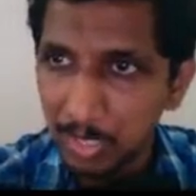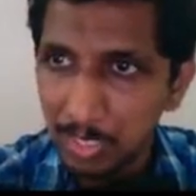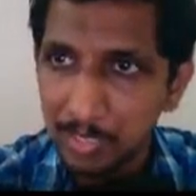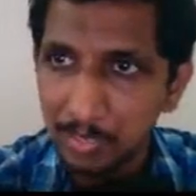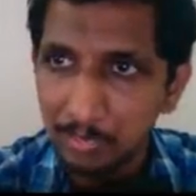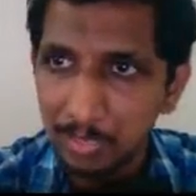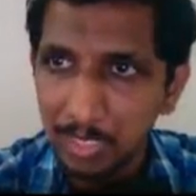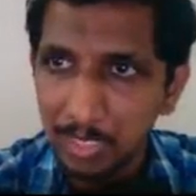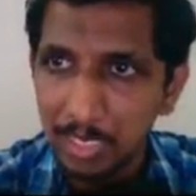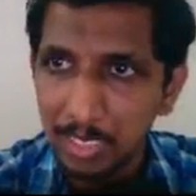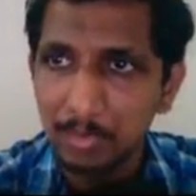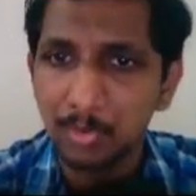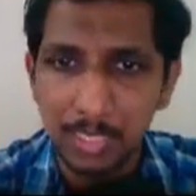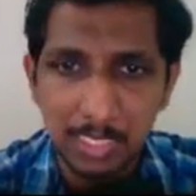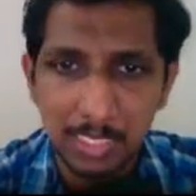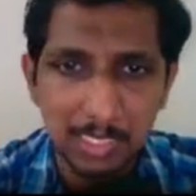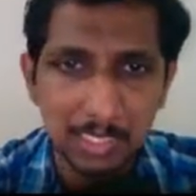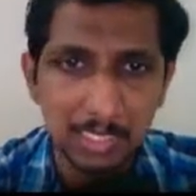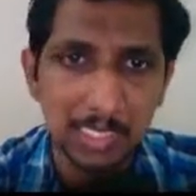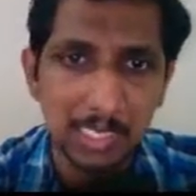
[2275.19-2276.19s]
And we have
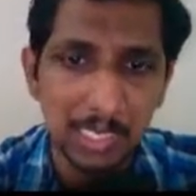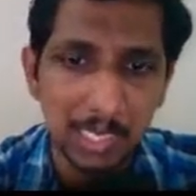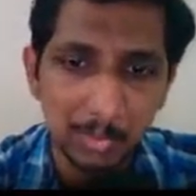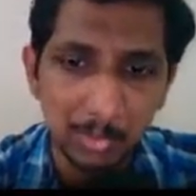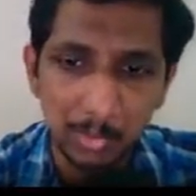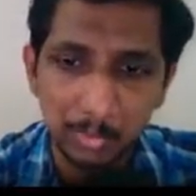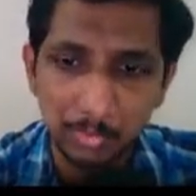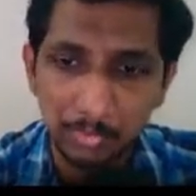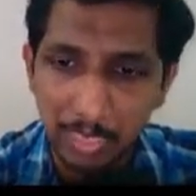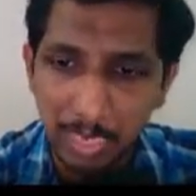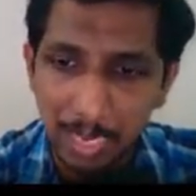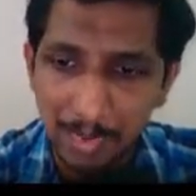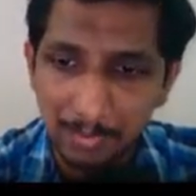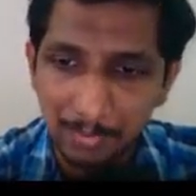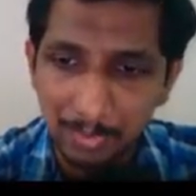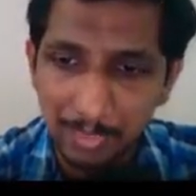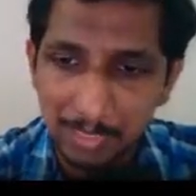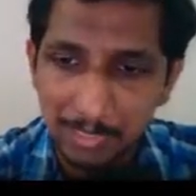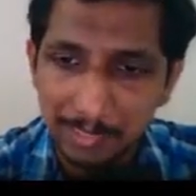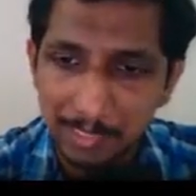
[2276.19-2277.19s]
already seen how to
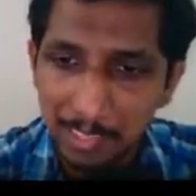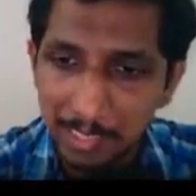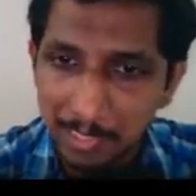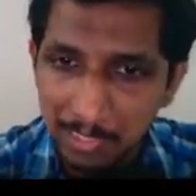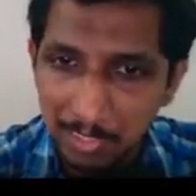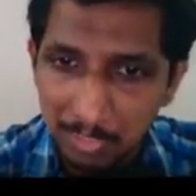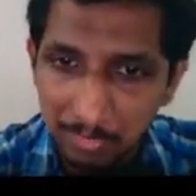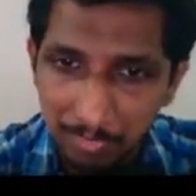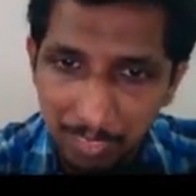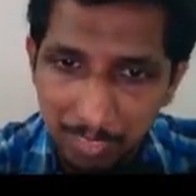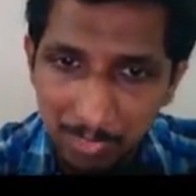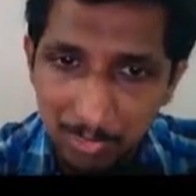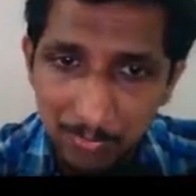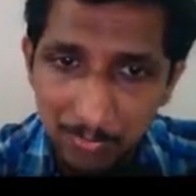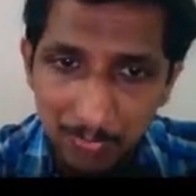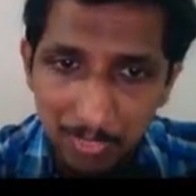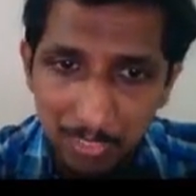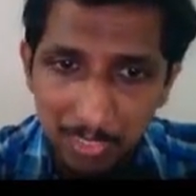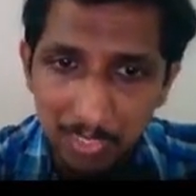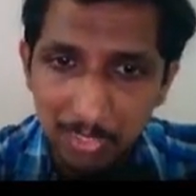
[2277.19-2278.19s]
calculate the larger value.
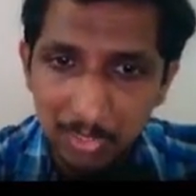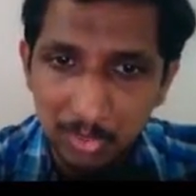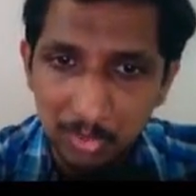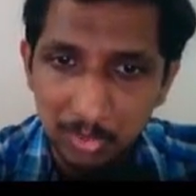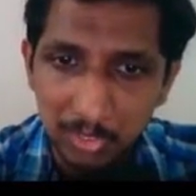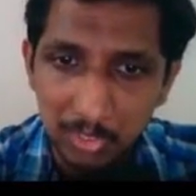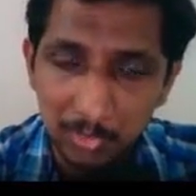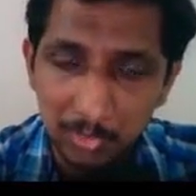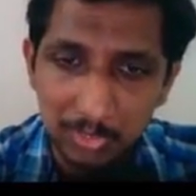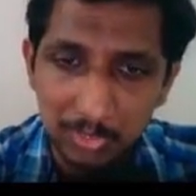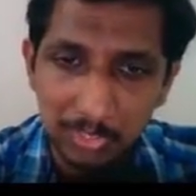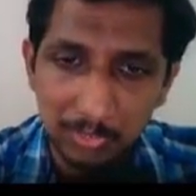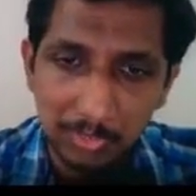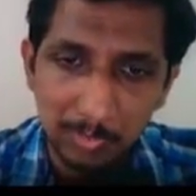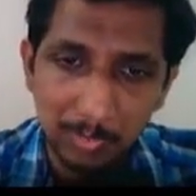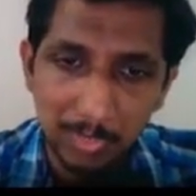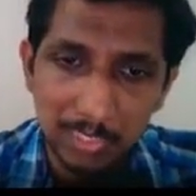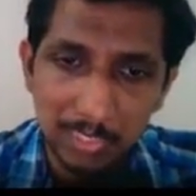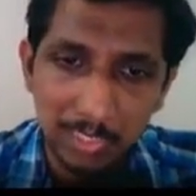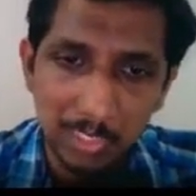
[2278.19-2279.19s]
So this was our
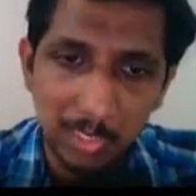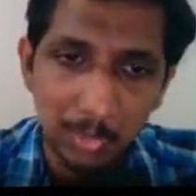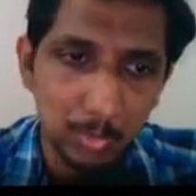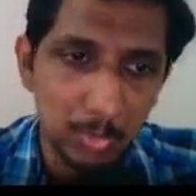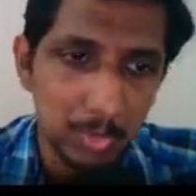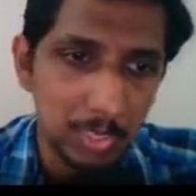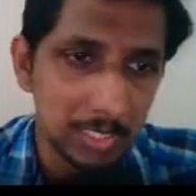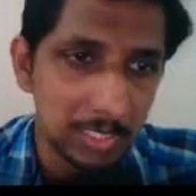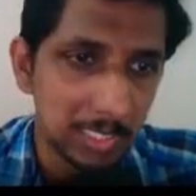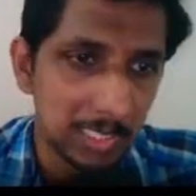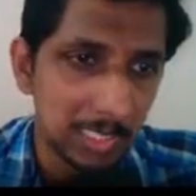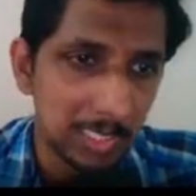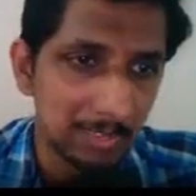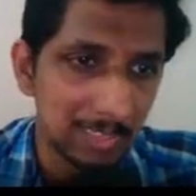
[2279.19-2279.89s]
basic equation, and